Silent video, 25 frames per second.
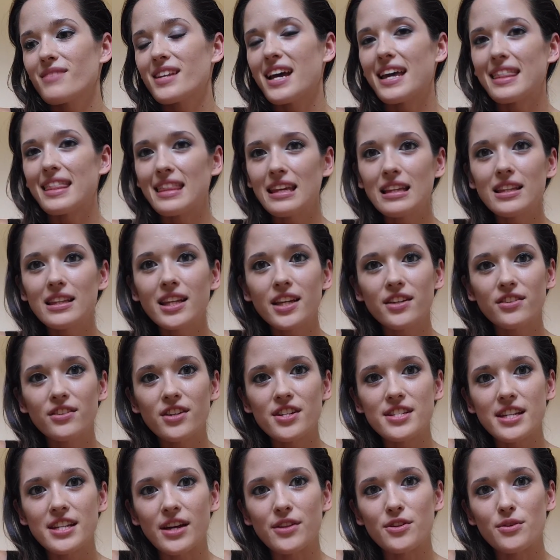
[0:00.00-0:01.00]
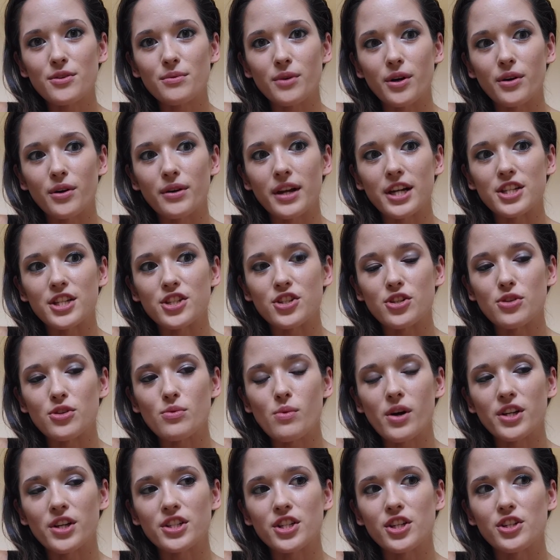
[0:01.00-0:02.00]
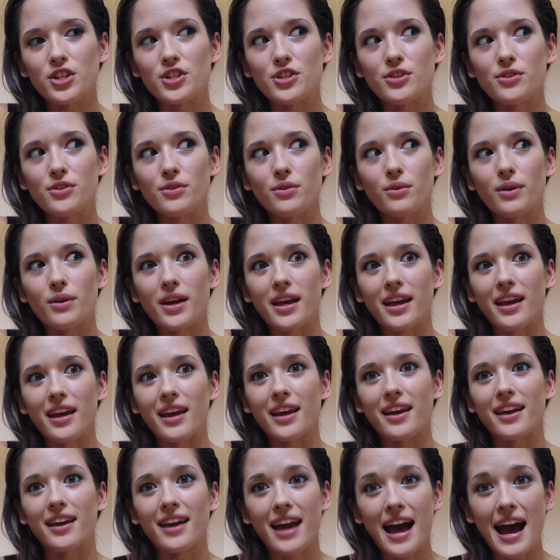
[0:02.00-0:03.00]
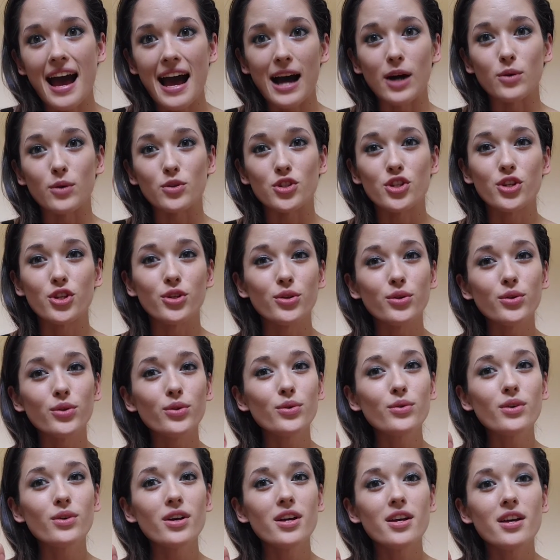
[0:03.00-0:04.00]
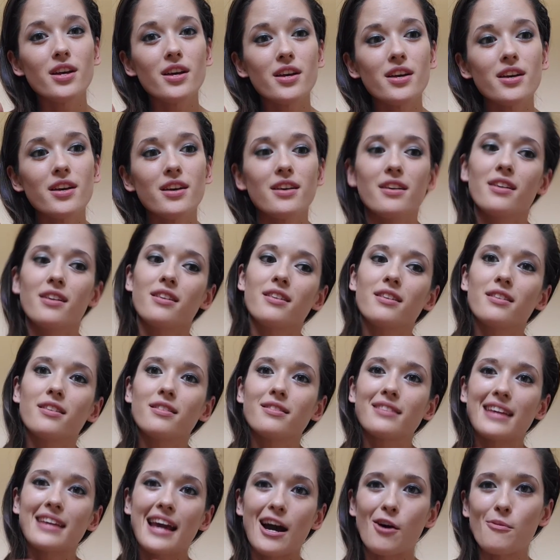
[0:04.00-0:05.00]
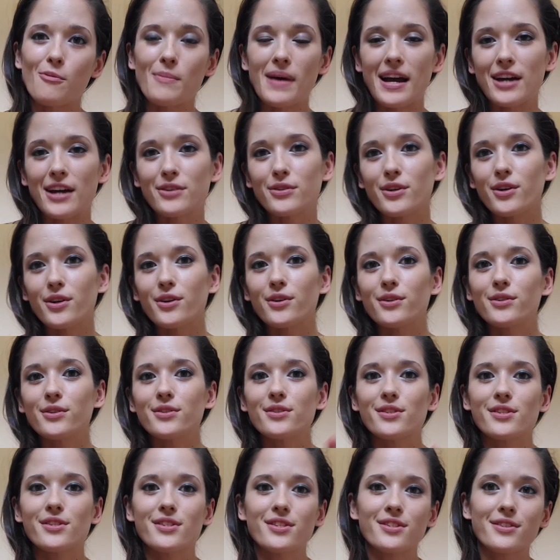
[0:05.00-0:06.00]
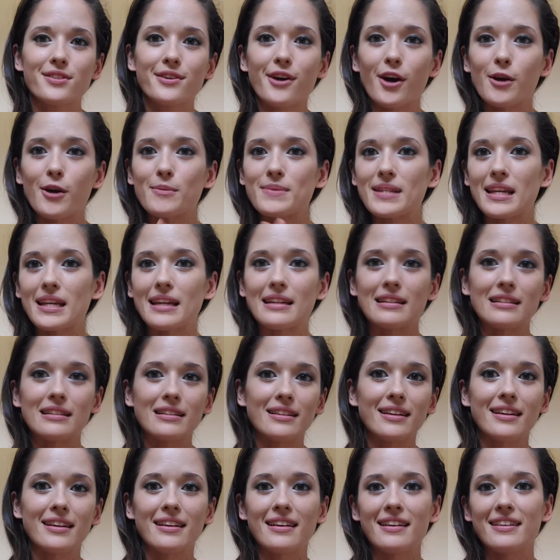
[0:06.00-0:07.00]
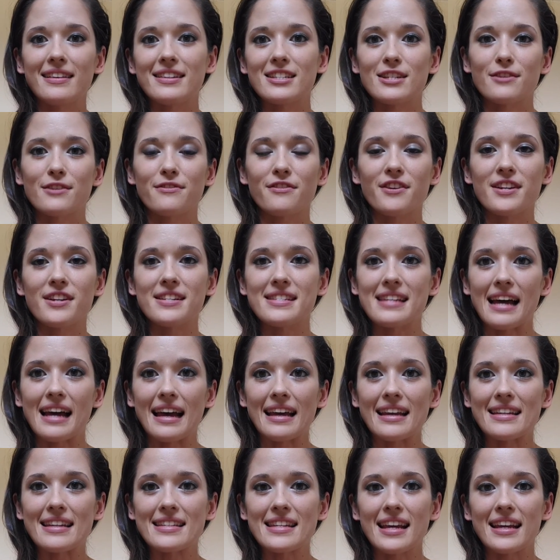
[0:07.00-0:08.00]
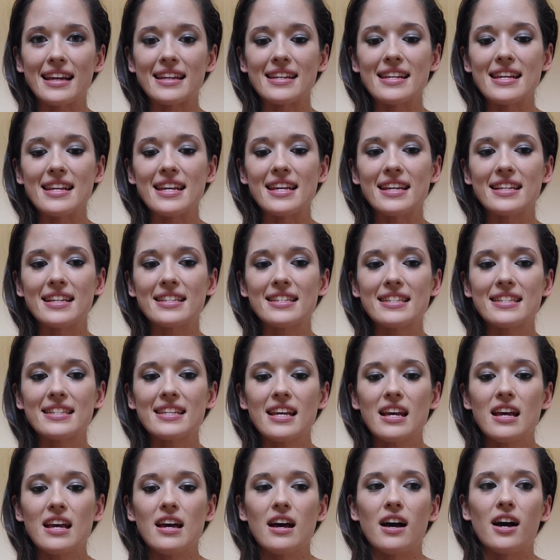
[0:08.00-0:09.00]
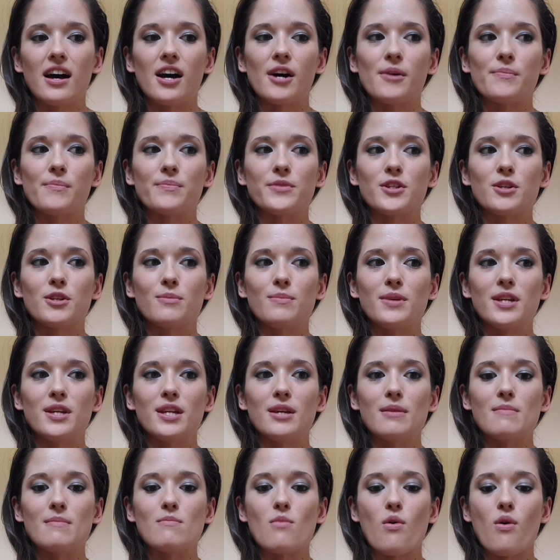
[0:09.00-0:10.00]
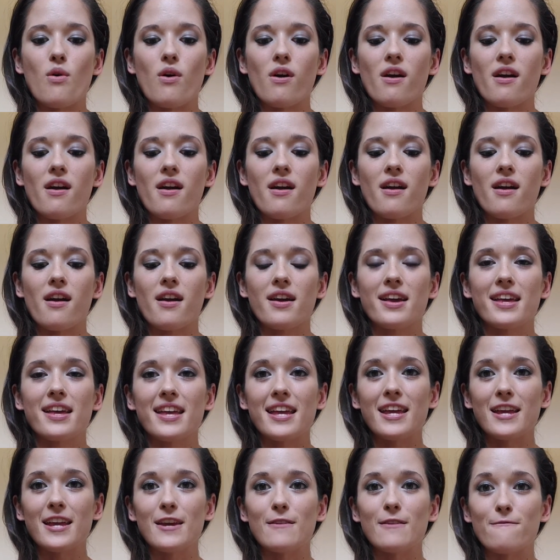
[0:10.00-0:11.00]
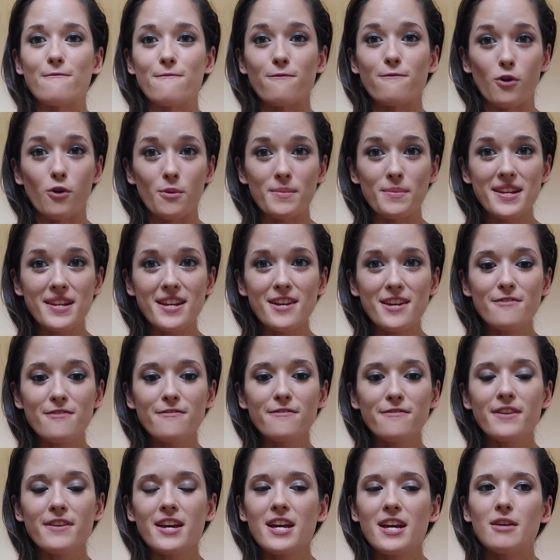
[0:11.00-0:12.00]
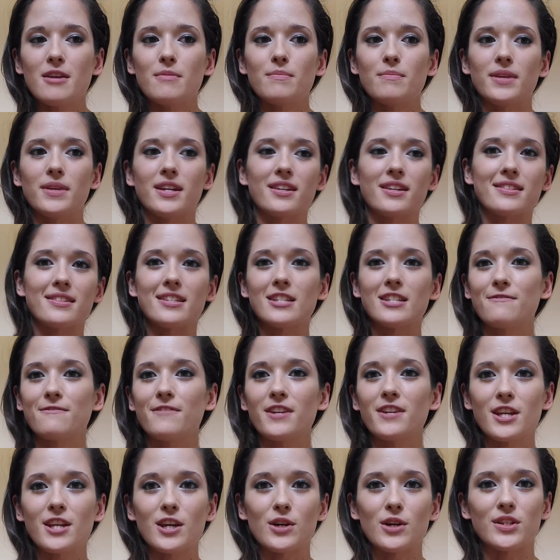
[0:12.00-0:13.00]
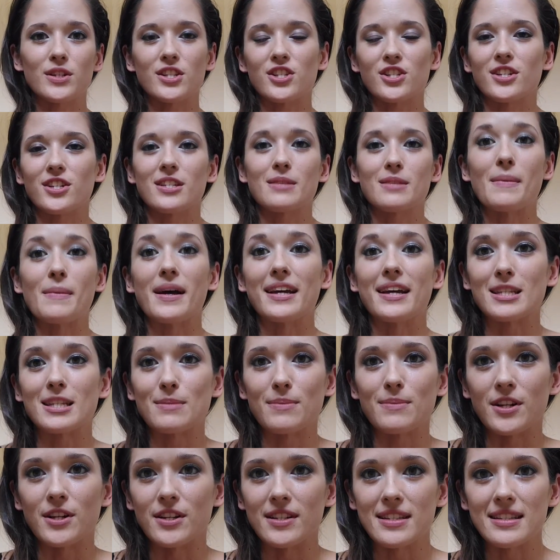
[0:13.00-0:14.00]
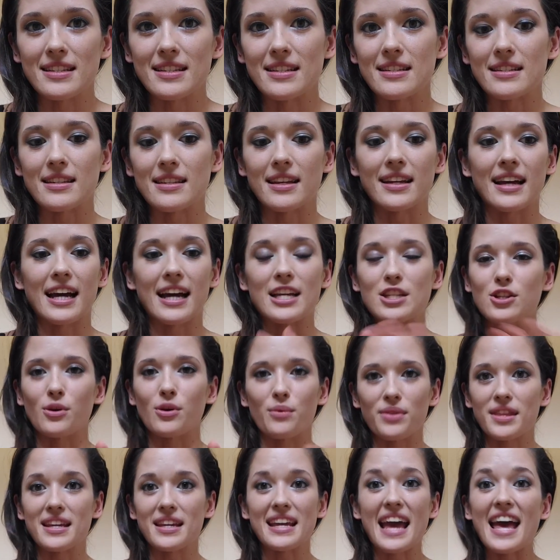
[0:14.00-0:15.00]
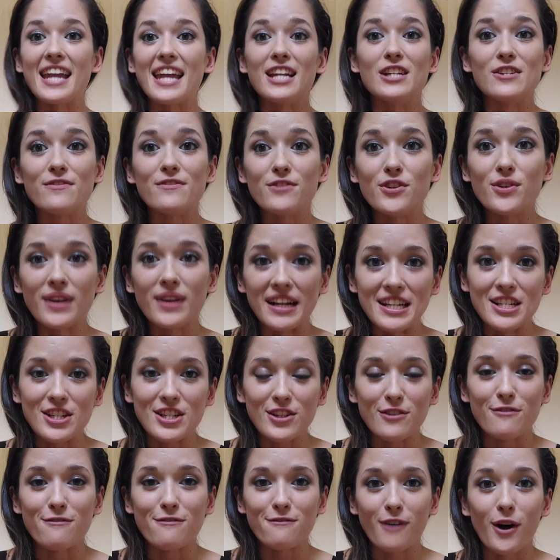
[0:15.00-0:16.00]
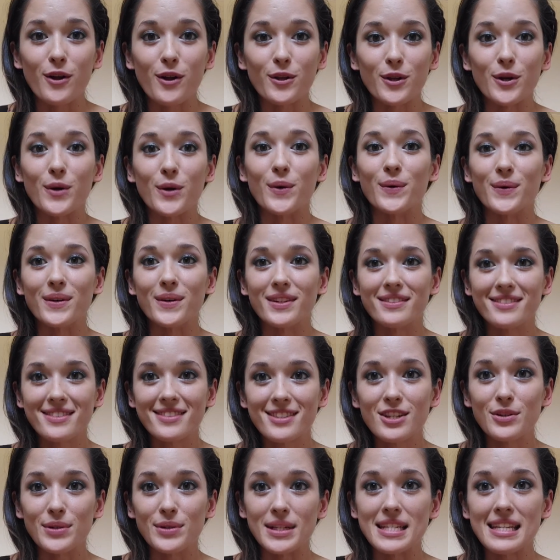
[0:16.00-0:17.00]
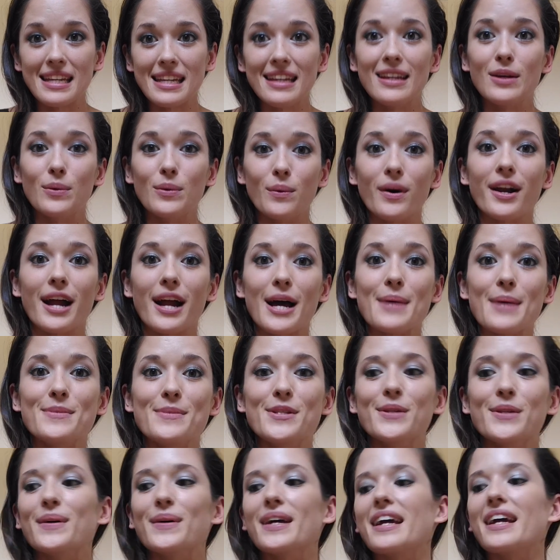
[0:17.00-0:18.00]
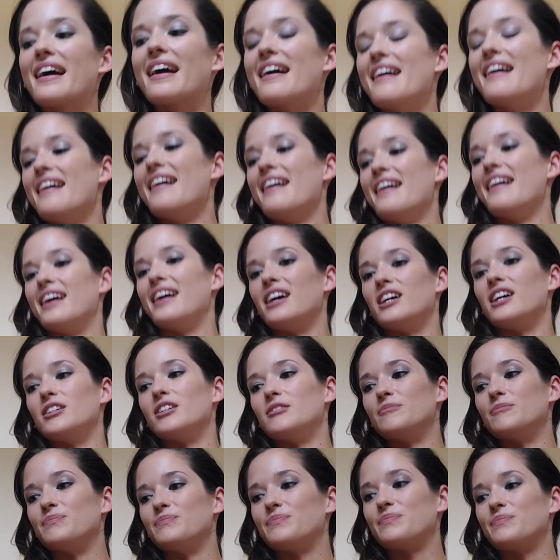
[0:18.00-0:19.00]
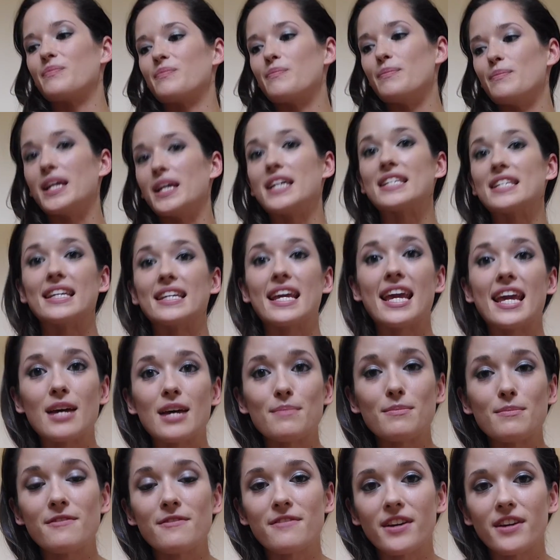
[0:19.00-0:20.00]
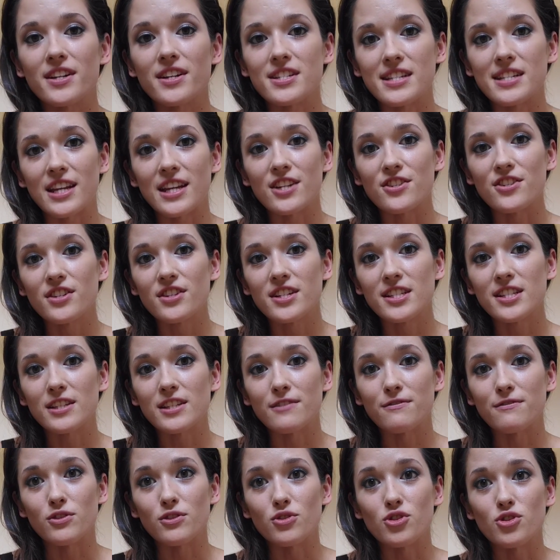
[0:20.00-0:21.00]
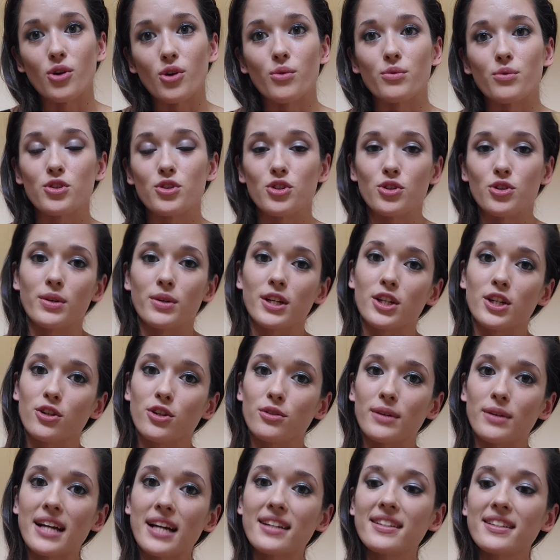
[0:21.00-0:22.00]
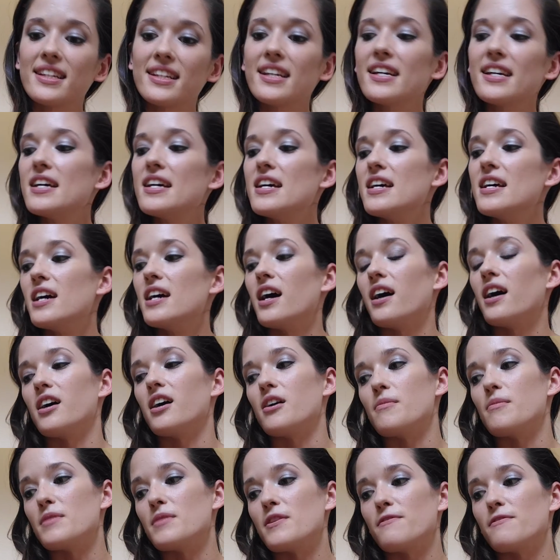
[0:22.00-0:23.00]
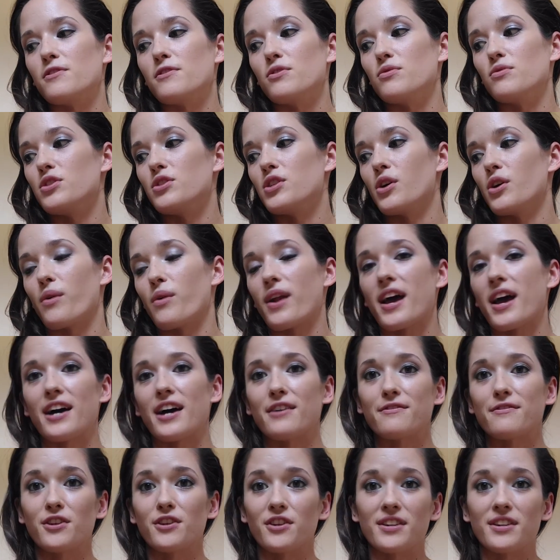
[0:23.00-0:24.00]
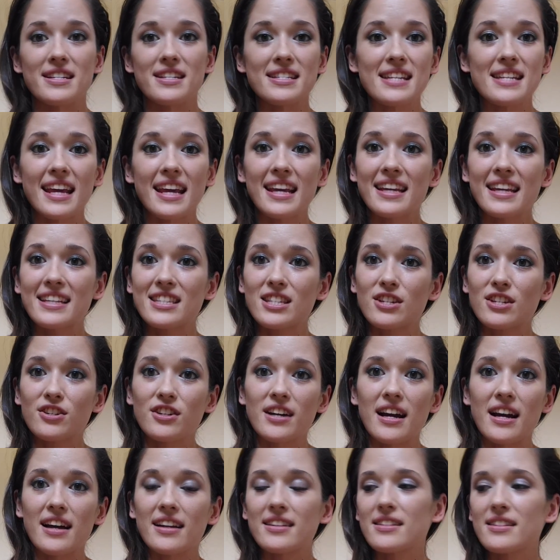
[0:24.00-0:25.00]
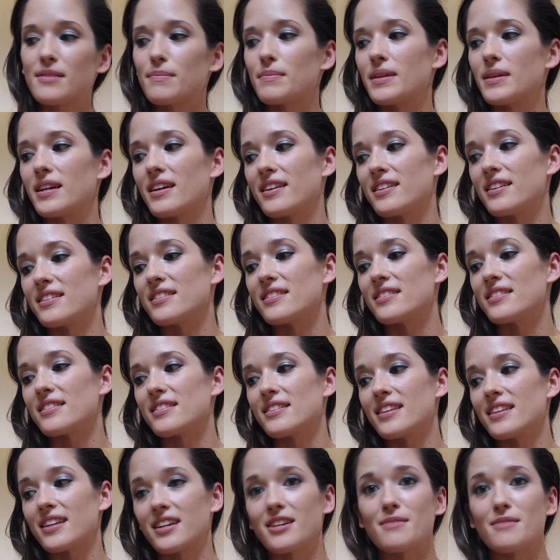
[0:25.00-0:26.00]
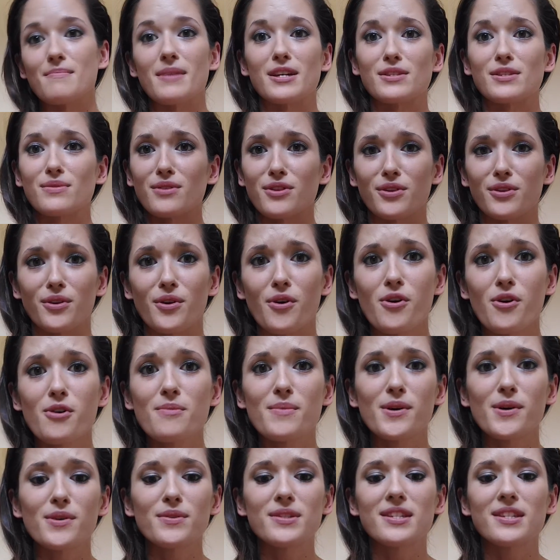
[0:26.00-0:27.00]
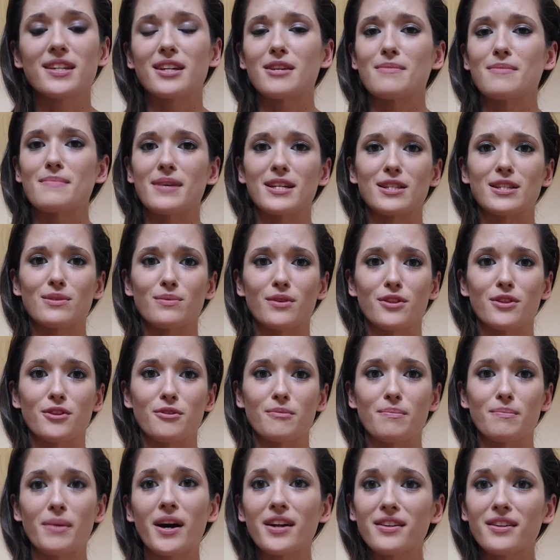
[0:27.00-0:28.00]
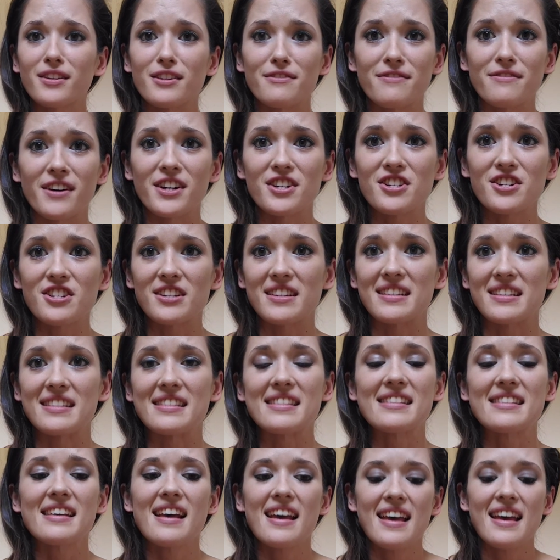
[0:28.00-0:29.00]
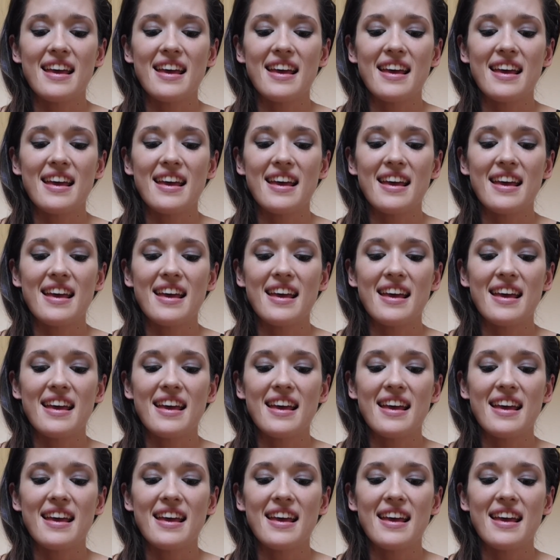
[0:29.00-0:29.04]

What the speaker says: I think later on down the road, I do want to do a how-to, count macros, carb cycling, different diet techniques, to be more informative, because this video is just my experiences. Like, I don't think any of you guys should follow to a T what I'm doing, because it can be very dangerous if you don't do it correctly, if you don't have your intakes correct, because it can mess with your hormones, it can mess with your bodily functions.